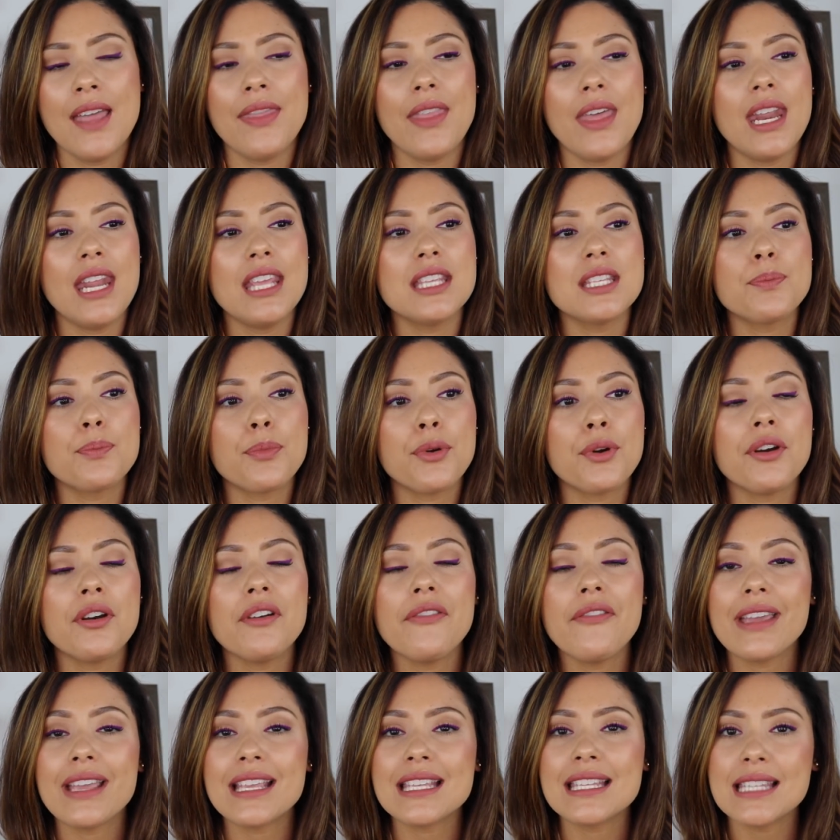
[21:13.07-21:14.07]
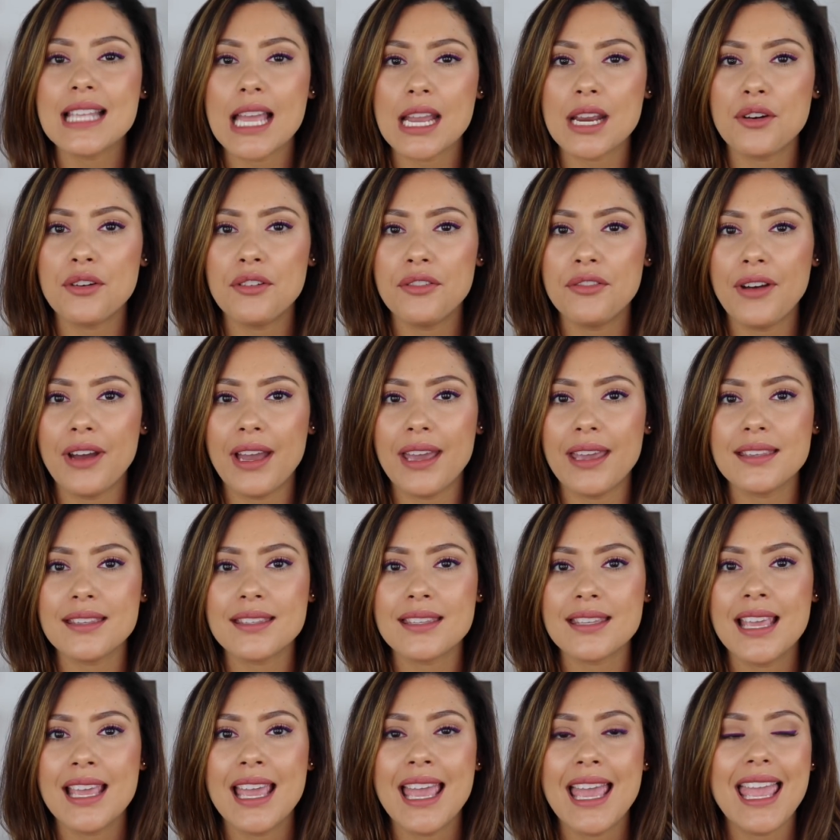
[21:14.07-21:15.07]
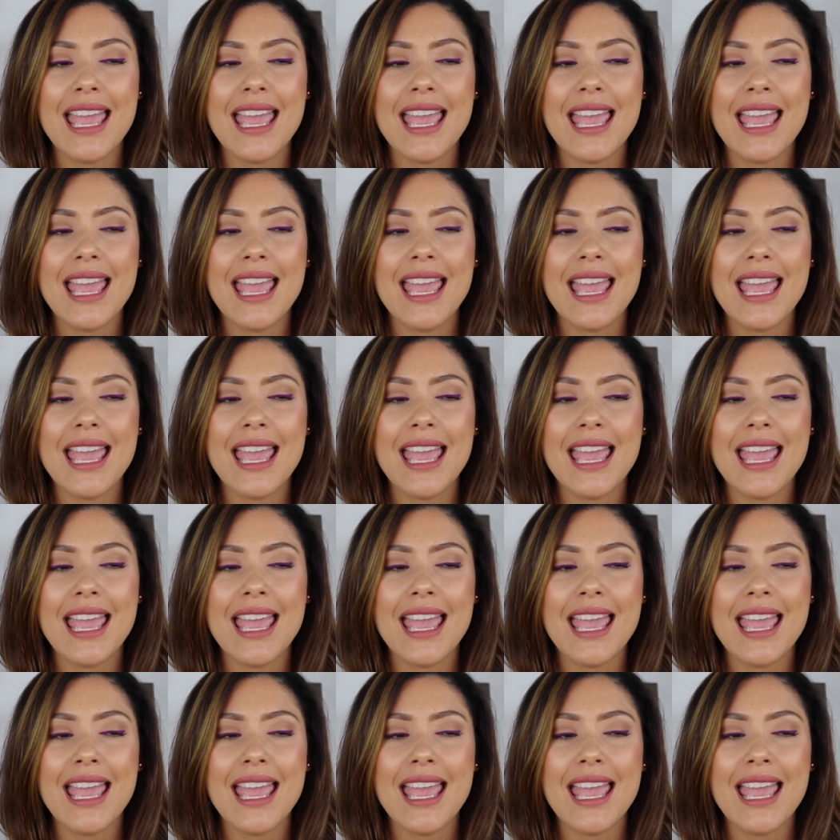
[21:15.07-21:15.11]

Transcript: that his perfect sacrifice